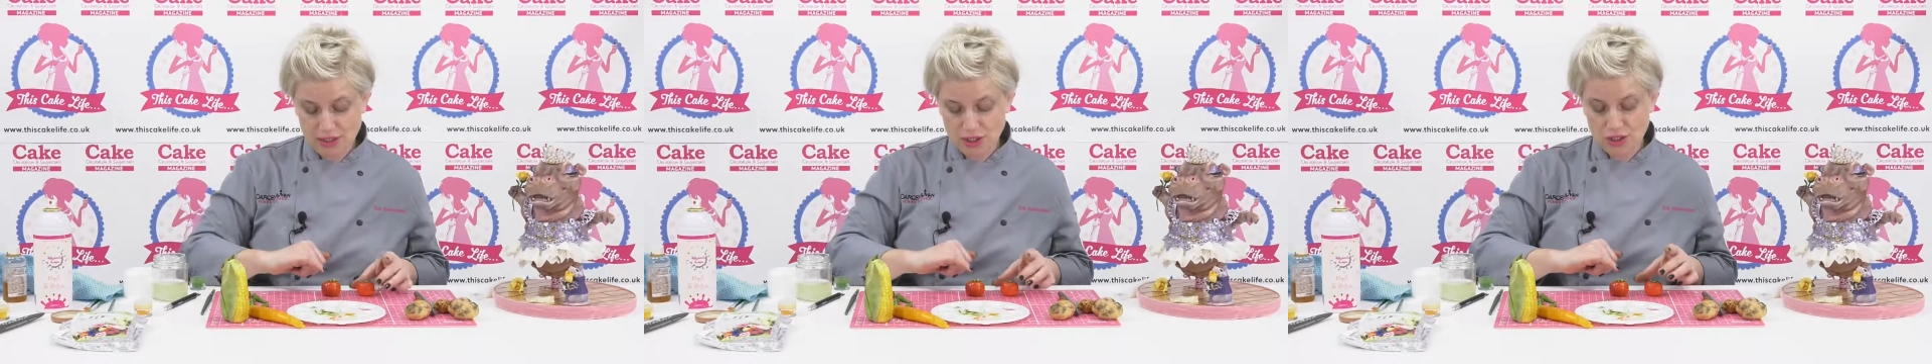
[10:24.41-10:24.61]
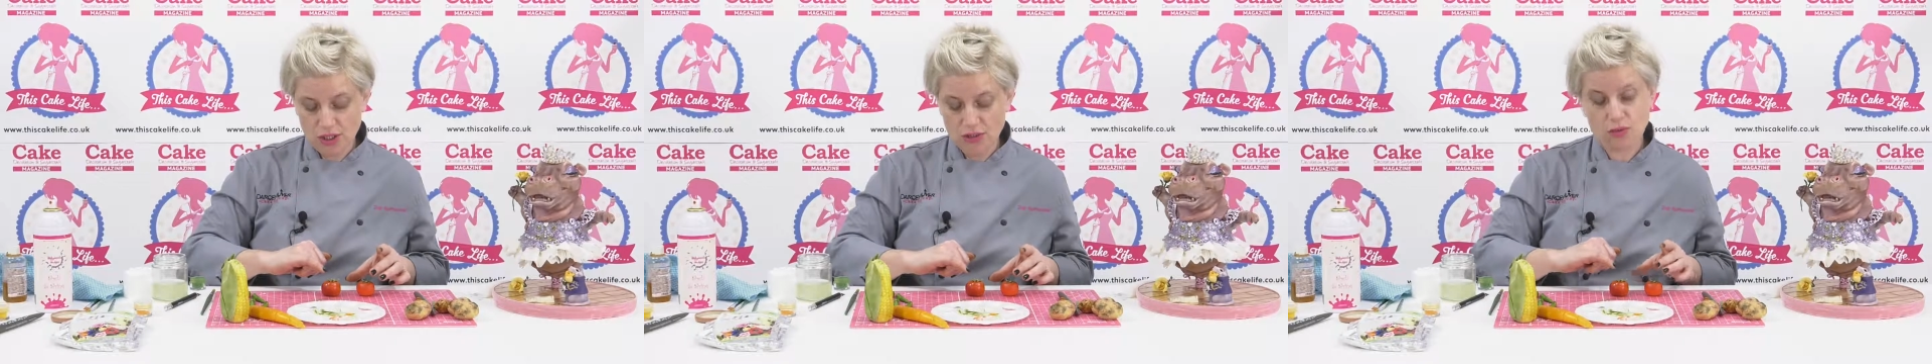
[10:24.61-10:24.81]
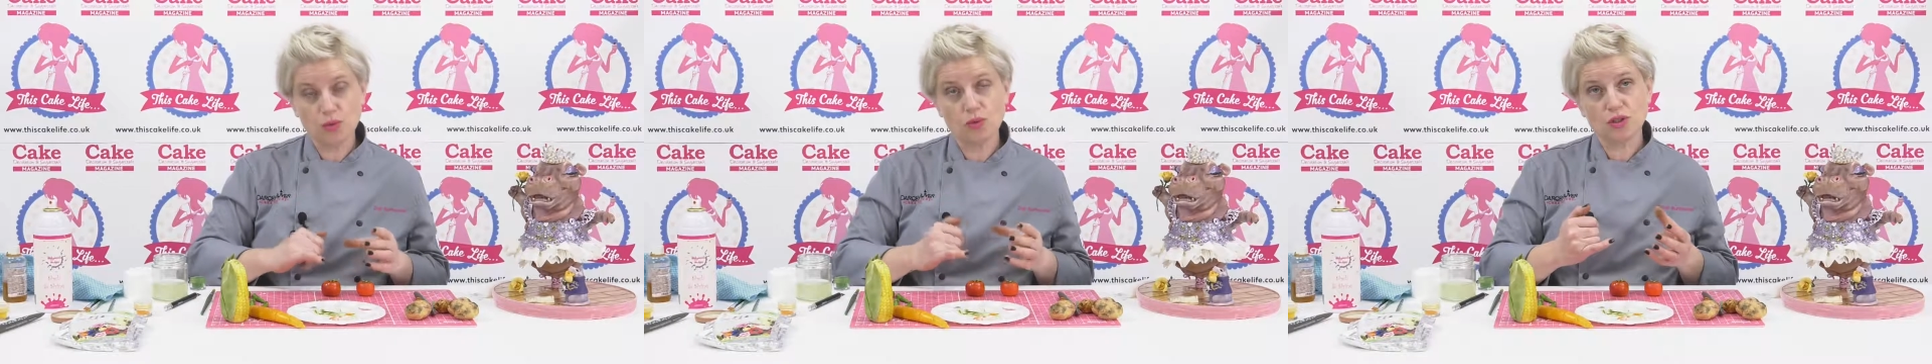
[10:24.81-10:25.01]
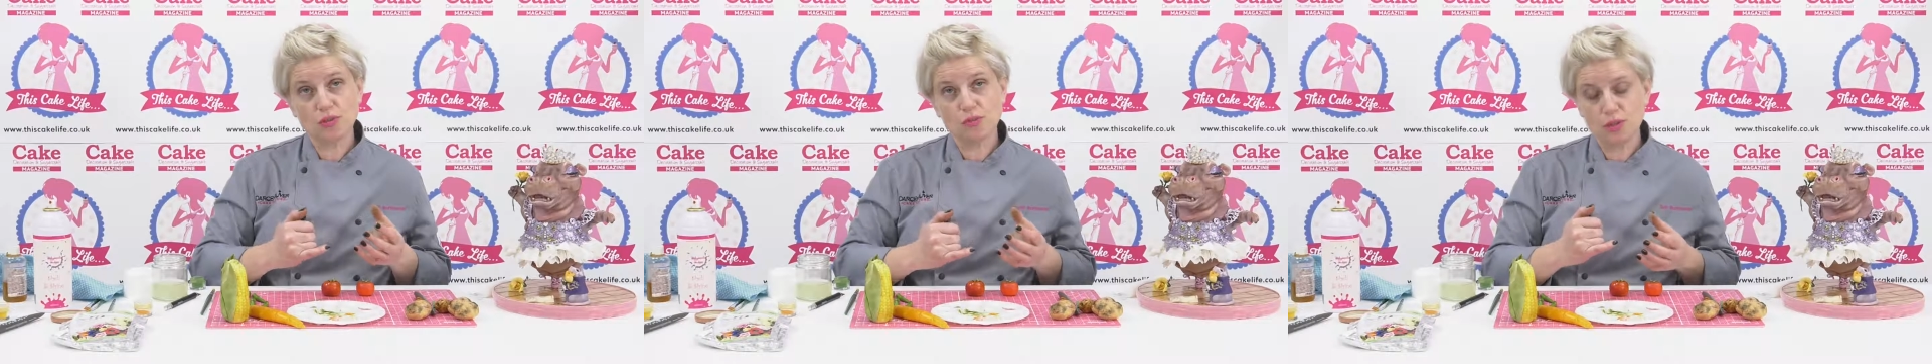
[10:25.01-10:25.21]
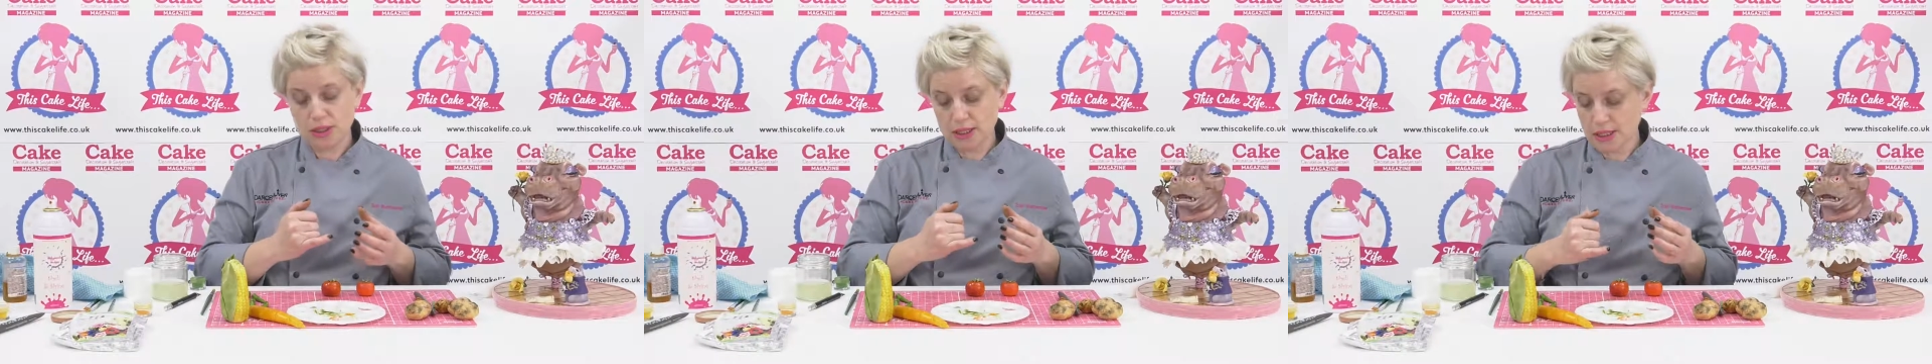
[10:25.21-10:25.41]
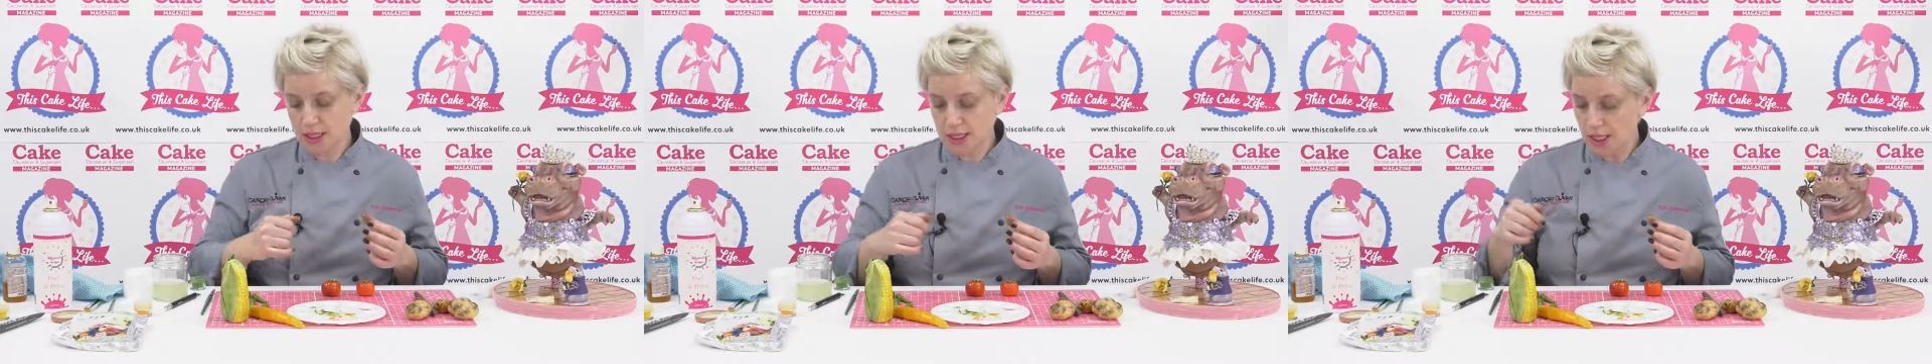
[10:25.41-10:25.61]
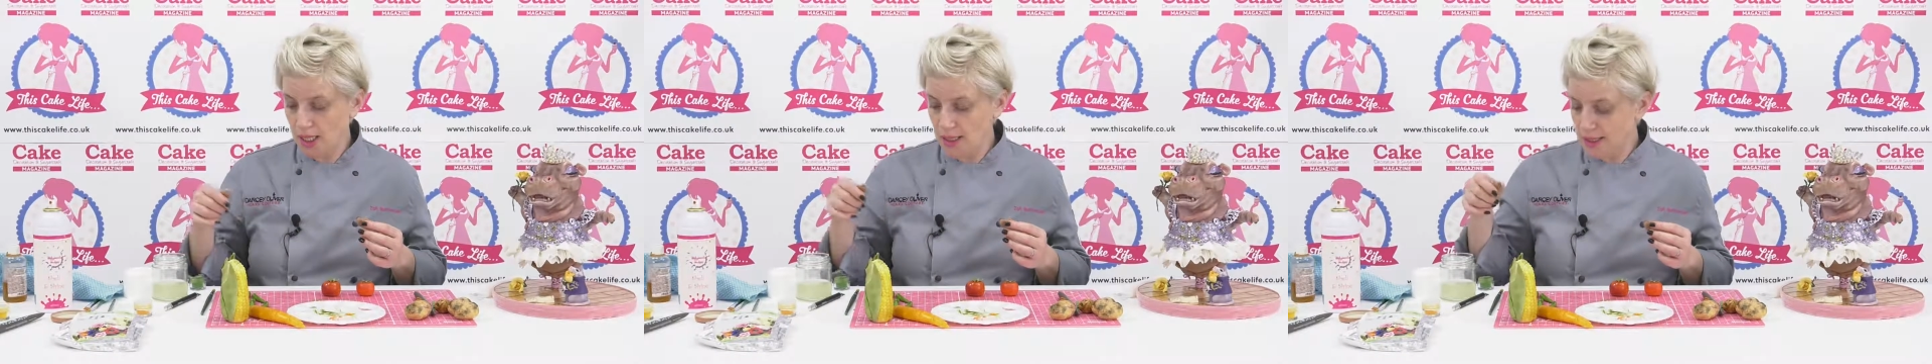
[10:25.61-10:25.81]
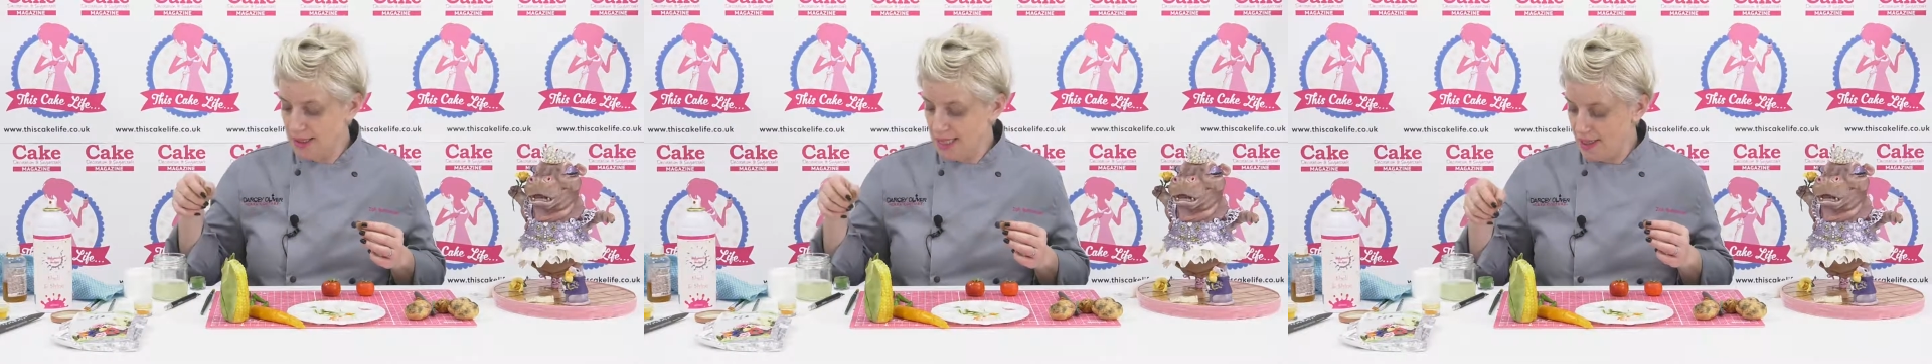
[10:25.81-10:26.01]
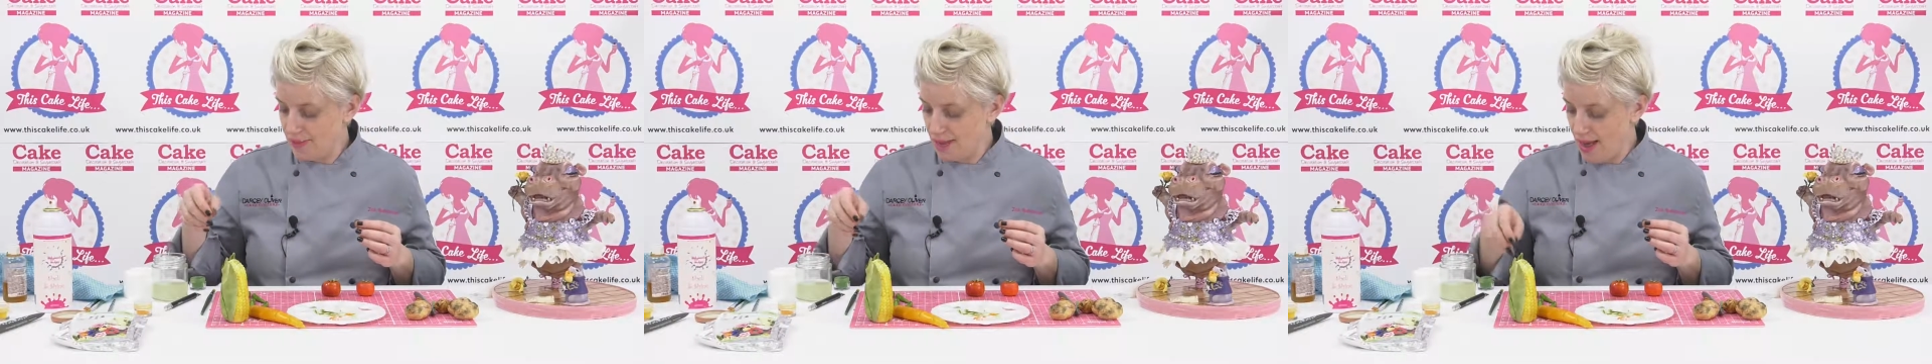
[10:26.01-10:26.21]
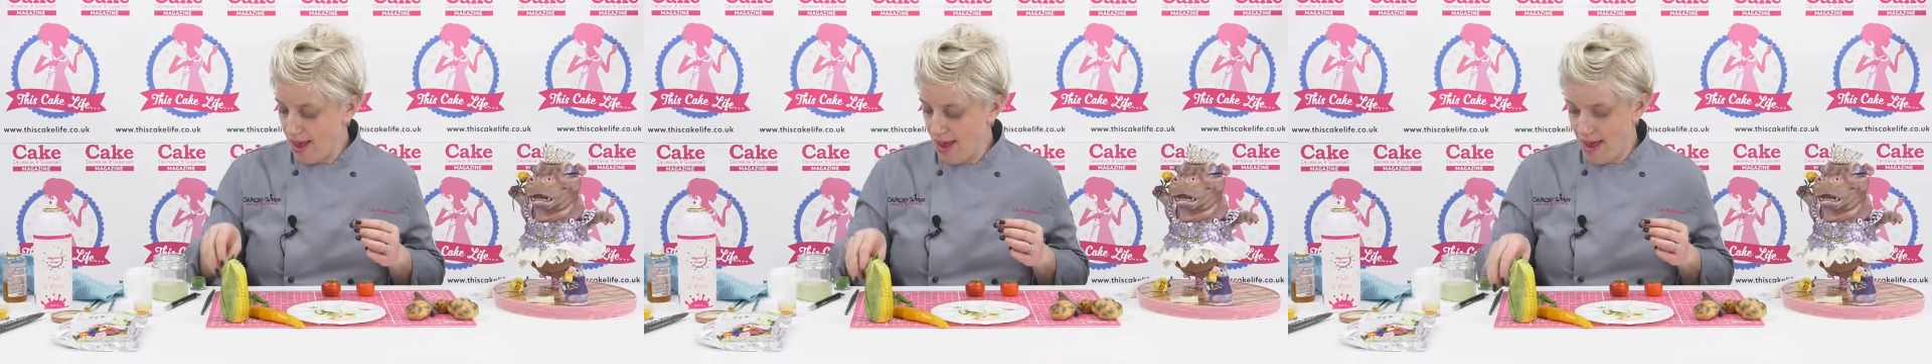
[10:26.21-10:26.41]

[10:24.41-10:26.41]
I just want to bring this colour down